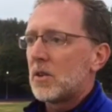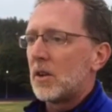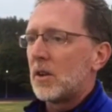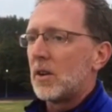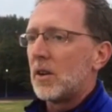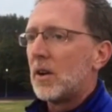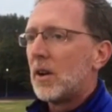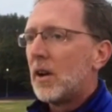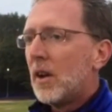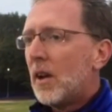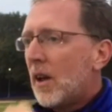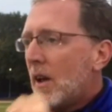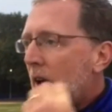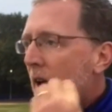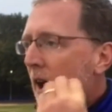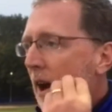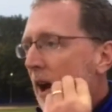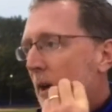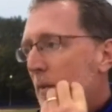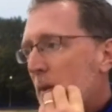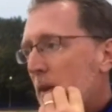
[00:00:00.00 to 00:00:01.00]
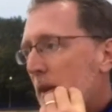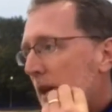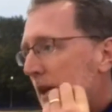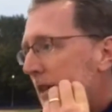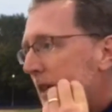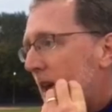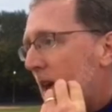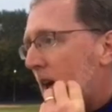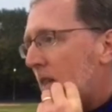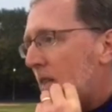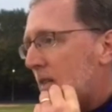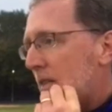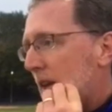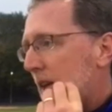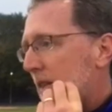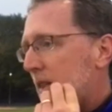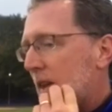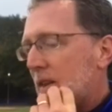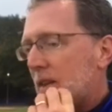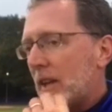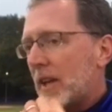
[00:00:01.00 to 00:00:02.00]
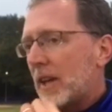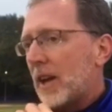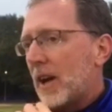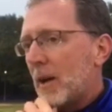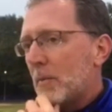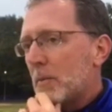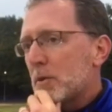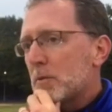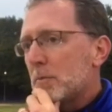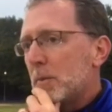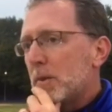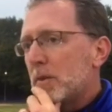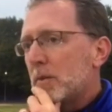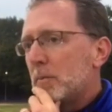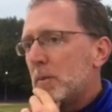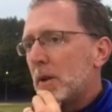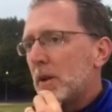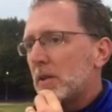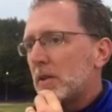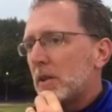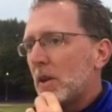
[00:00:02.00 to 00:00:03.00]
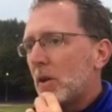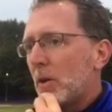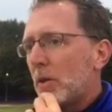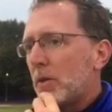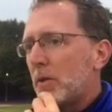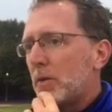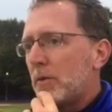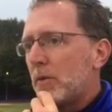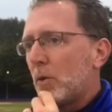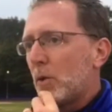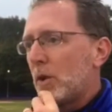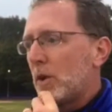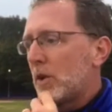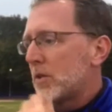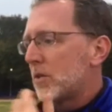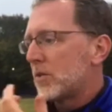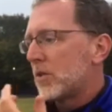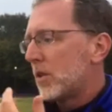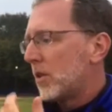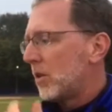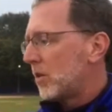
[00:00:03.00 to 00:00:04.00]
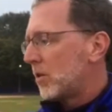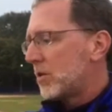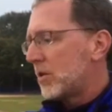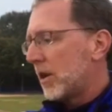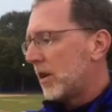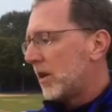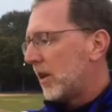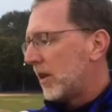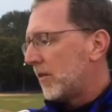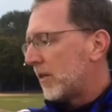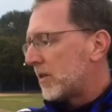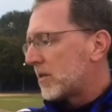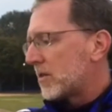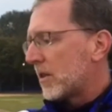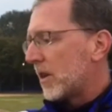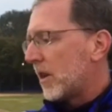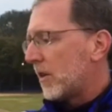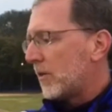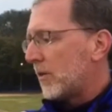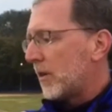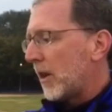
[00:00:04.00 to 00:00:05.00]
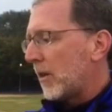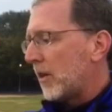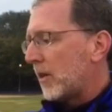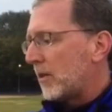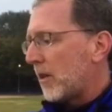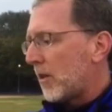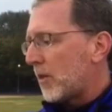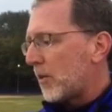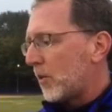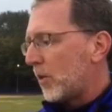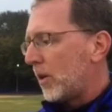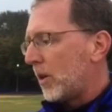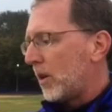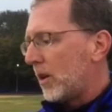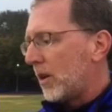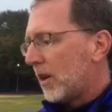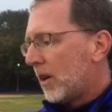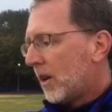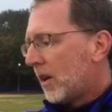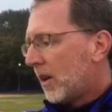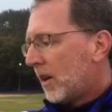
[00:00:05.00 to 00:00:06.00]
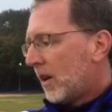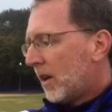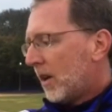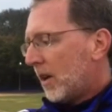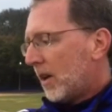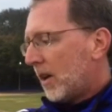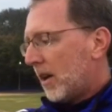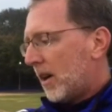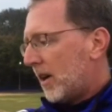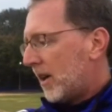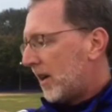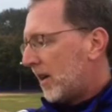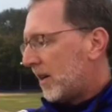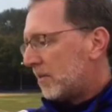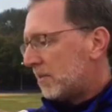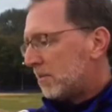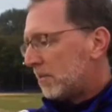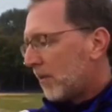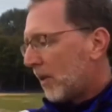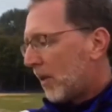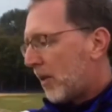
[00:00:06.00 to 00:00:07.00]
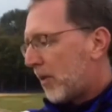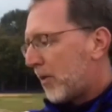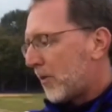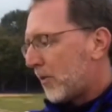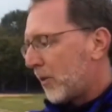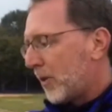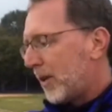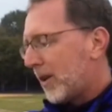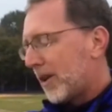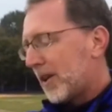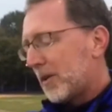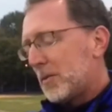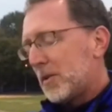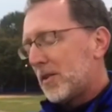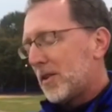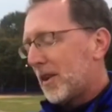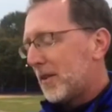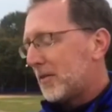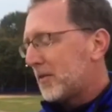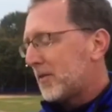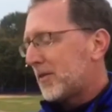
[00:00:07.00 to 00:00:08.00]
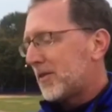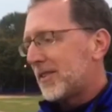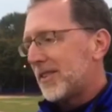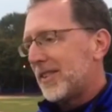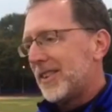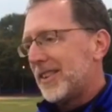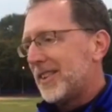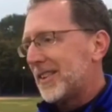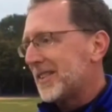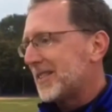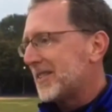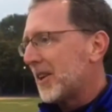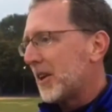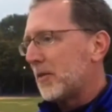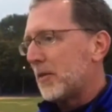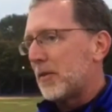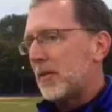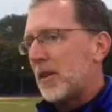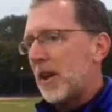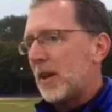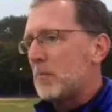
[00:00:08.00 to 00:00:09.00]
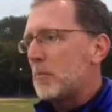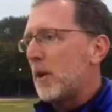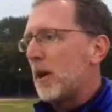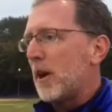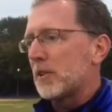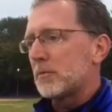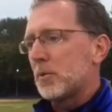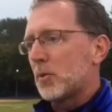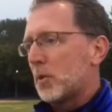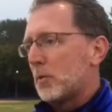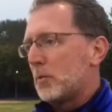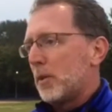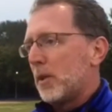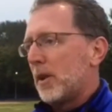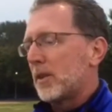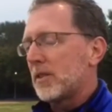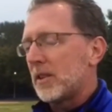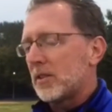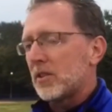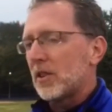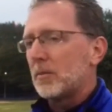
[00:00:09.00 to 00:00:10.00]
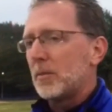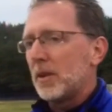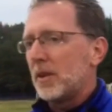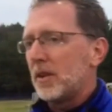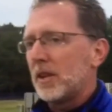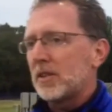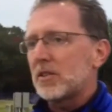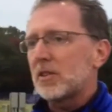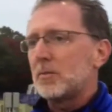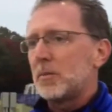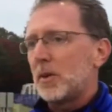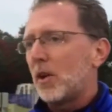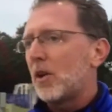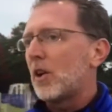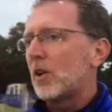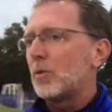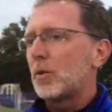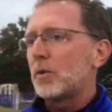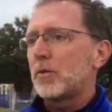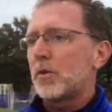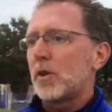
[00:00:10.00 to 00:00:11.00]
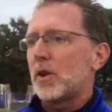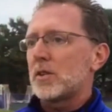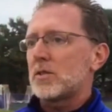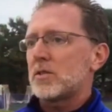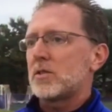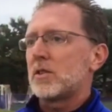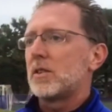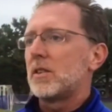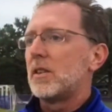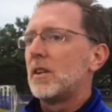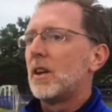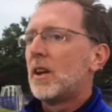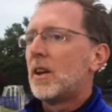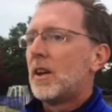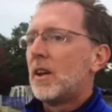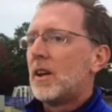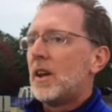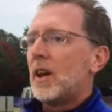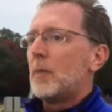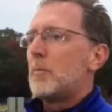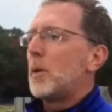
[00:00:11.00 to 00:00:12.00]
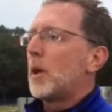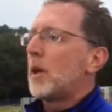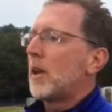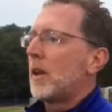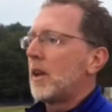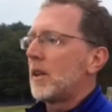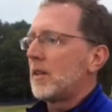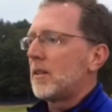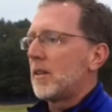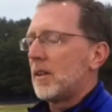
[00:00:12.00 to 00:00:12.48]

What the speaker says: Sure. I mean, I think the accomplishment to be able to go through 4 years is huge in and of itself. And I think the three are going to be tough, if not impossible, to replace. That's going to be a hard one for us and a big hit.